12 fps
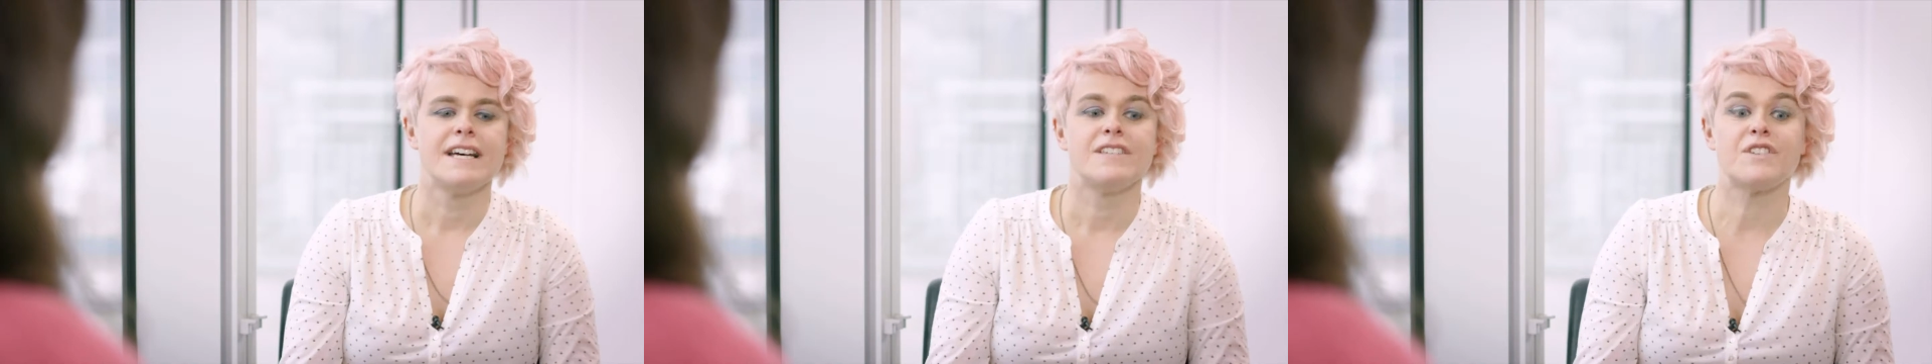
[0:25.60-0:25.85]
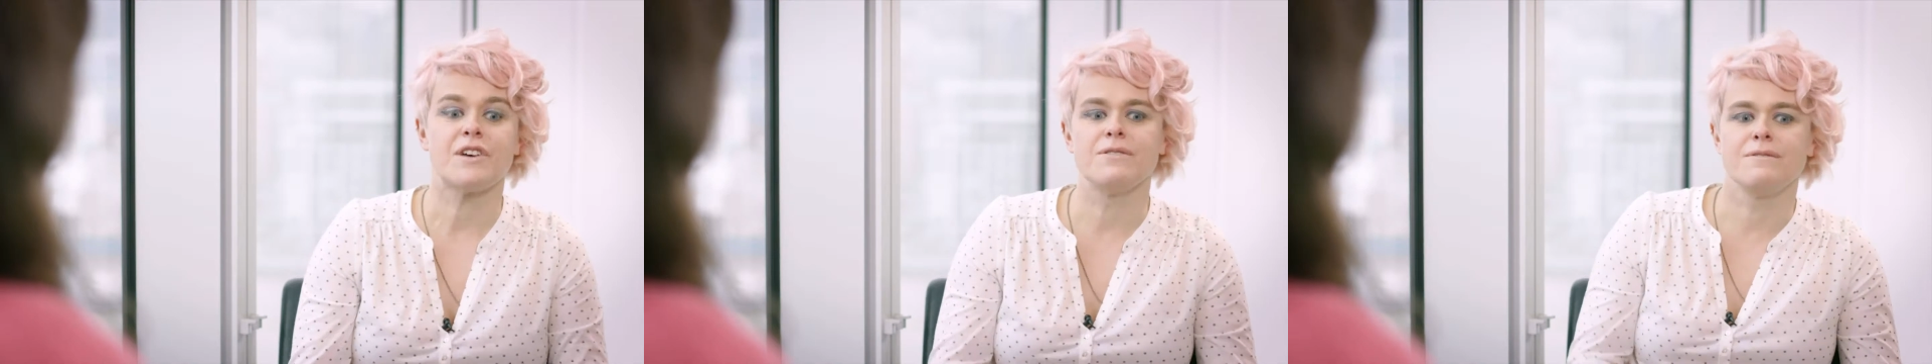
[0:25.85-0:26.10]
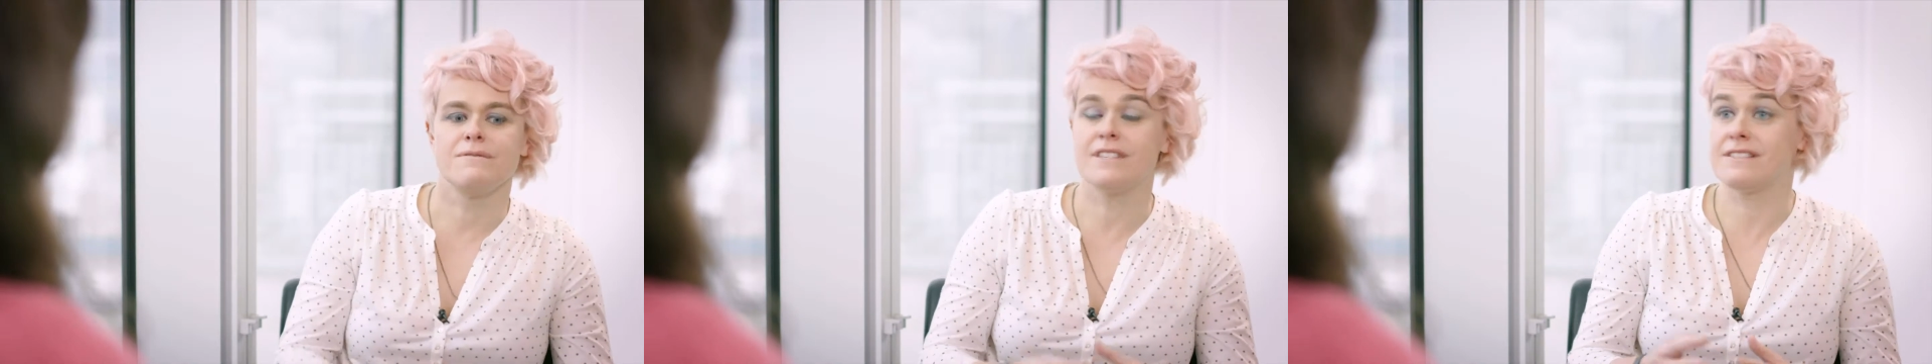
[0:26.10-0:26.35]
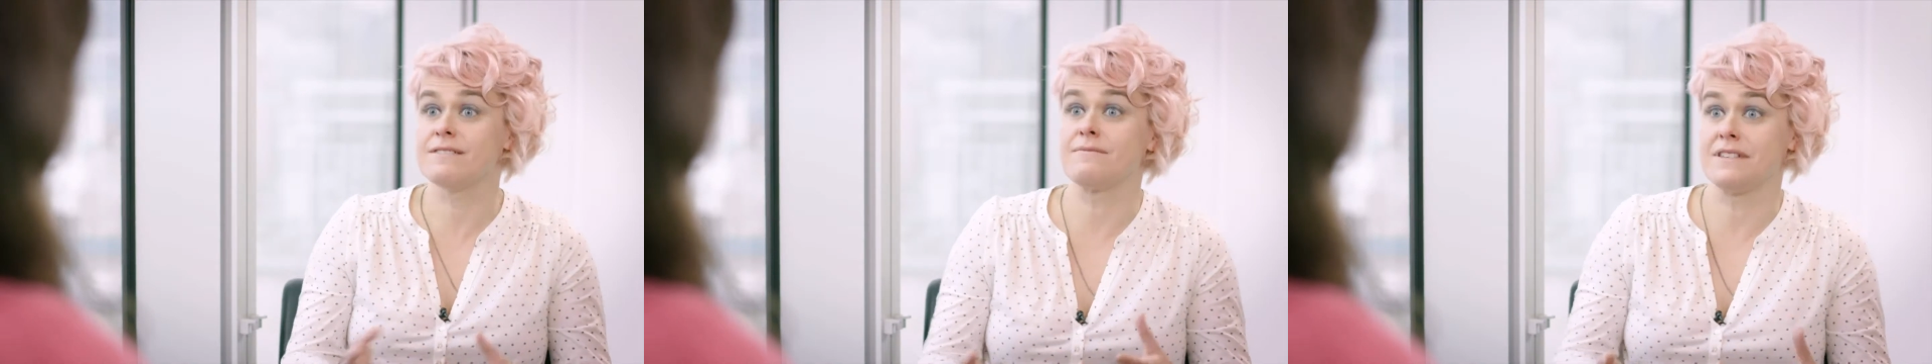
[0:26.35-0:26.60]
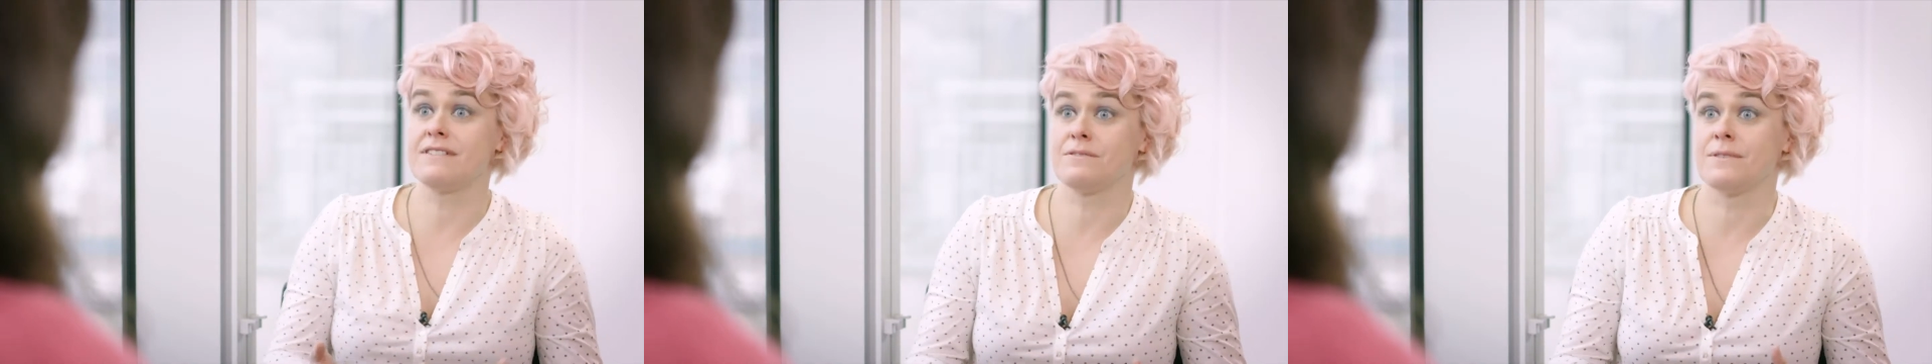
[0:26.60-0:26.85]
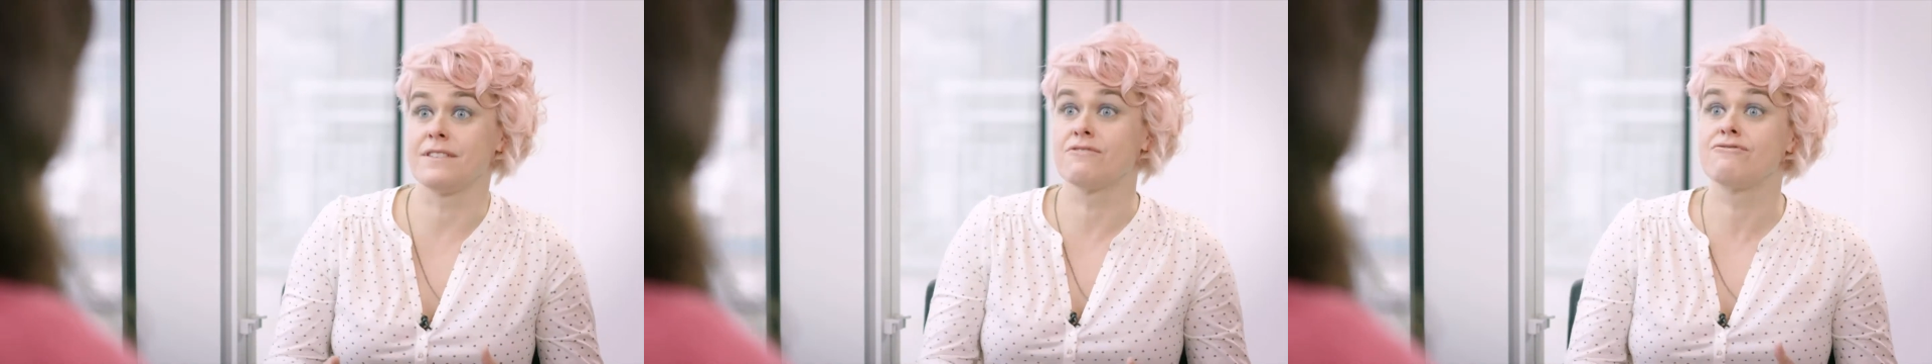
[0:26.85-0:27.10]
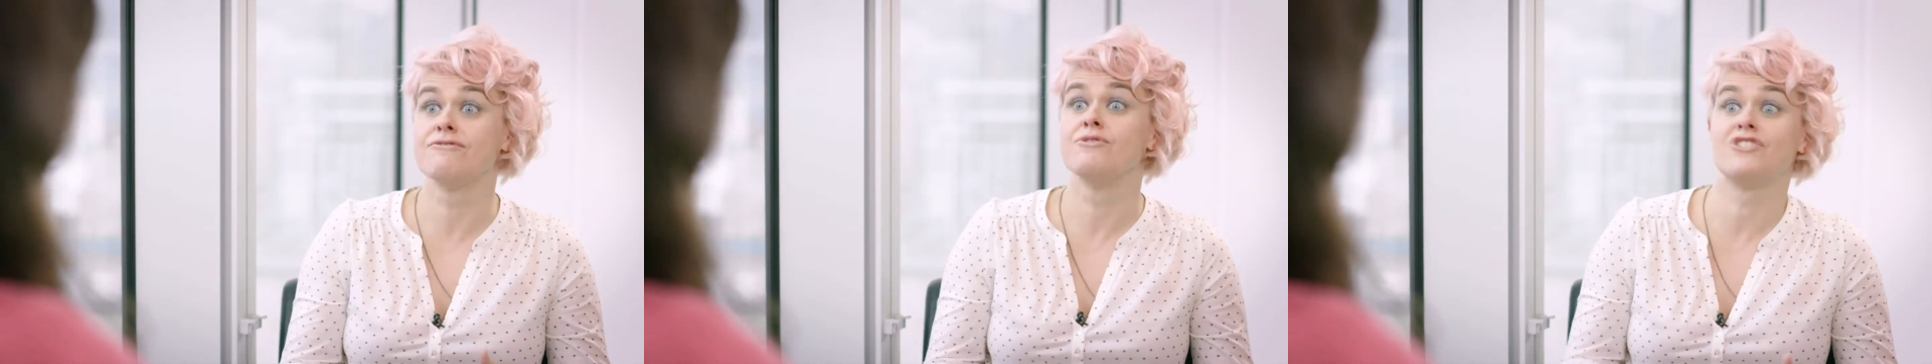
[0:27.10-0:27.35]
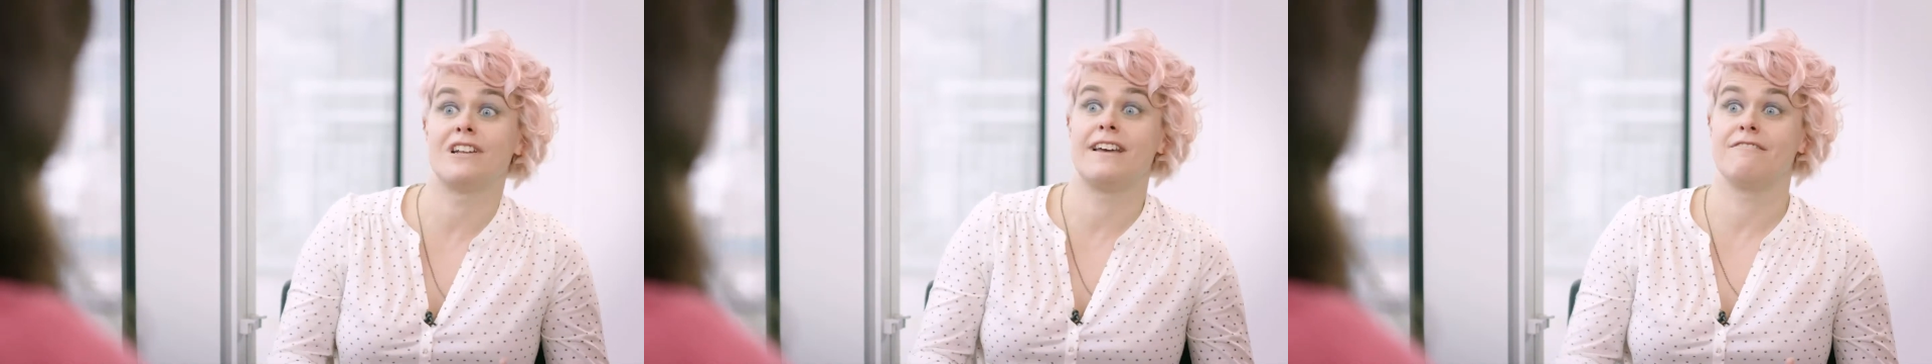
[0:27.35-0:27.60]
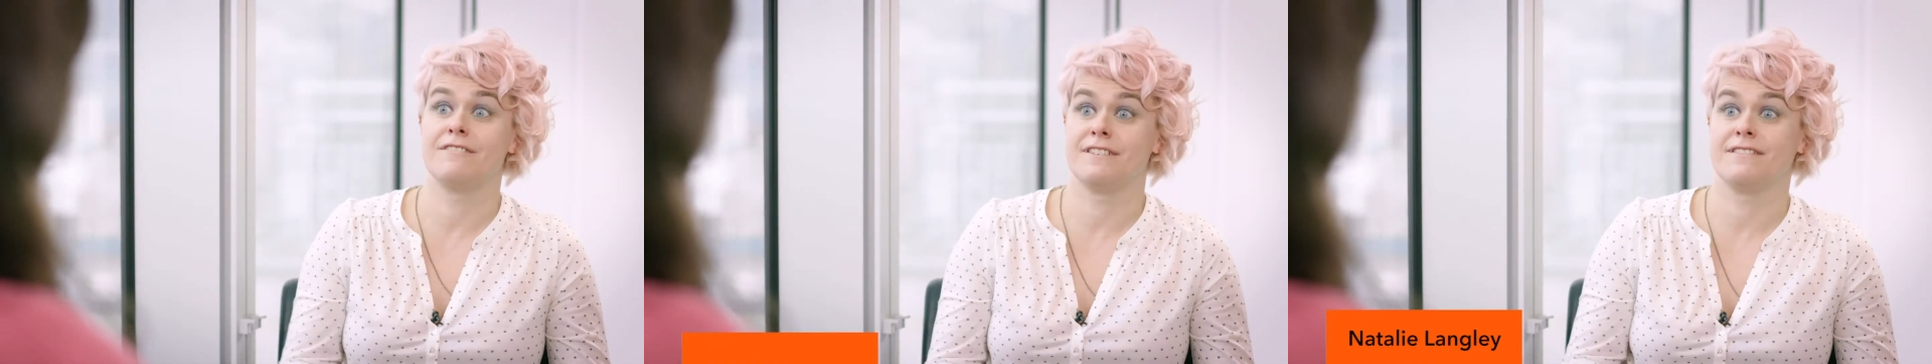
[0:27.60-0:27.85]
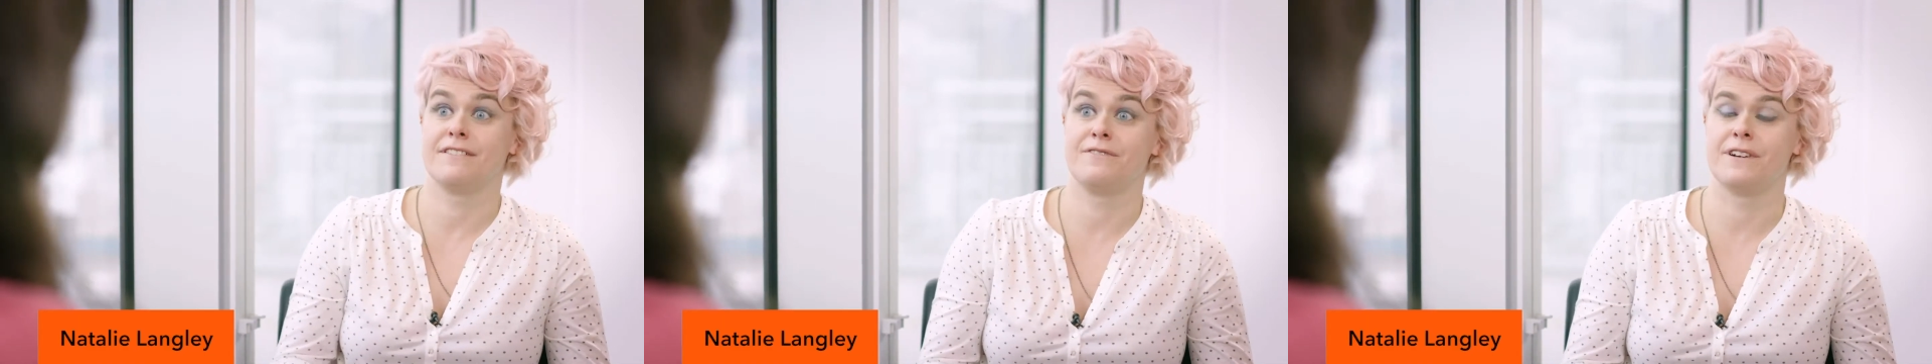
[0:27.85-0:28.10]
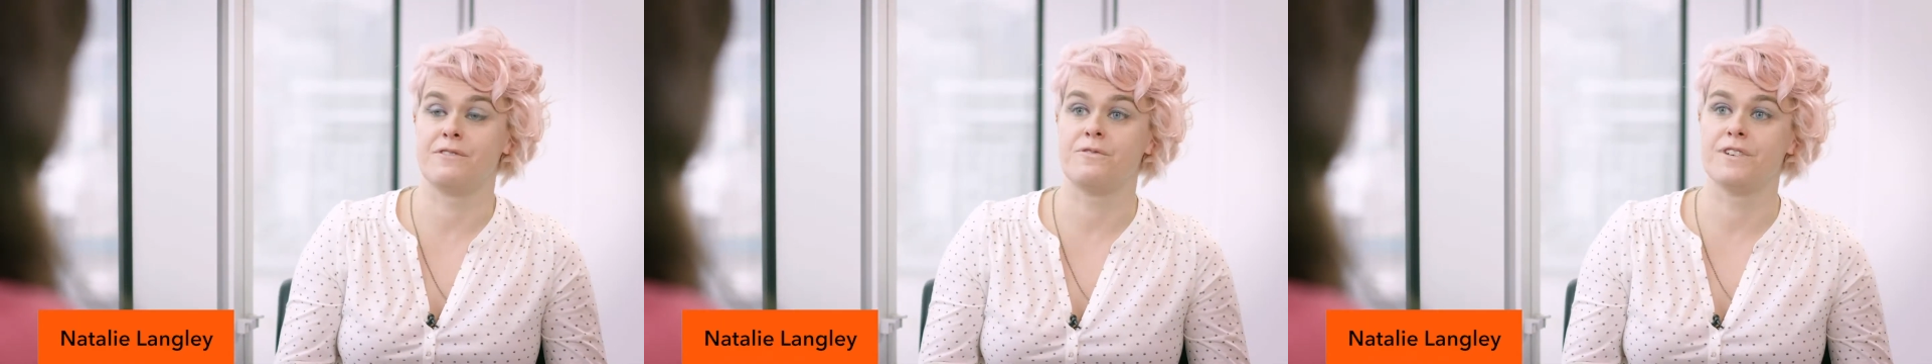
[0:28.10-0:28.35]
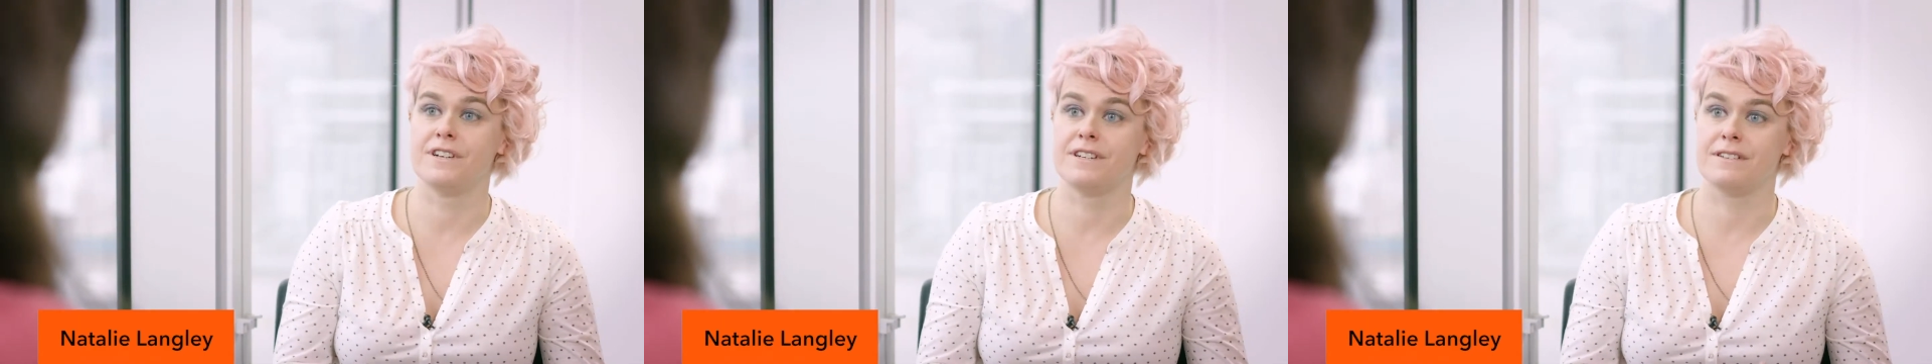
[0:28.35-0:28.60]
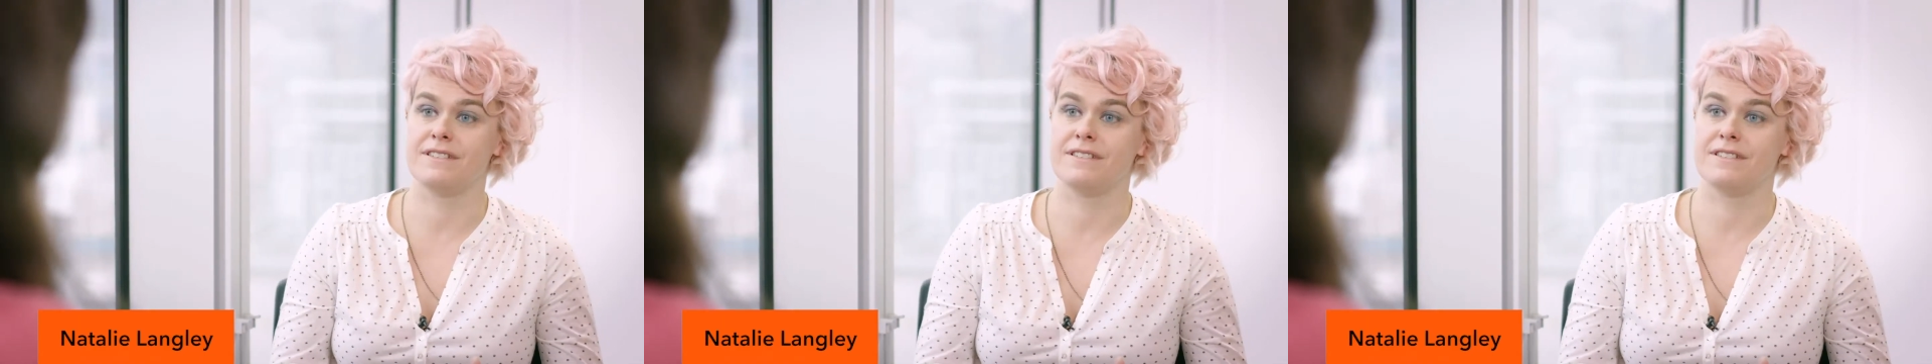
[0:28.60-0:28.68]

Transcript: So this is one of the crucial areas I find for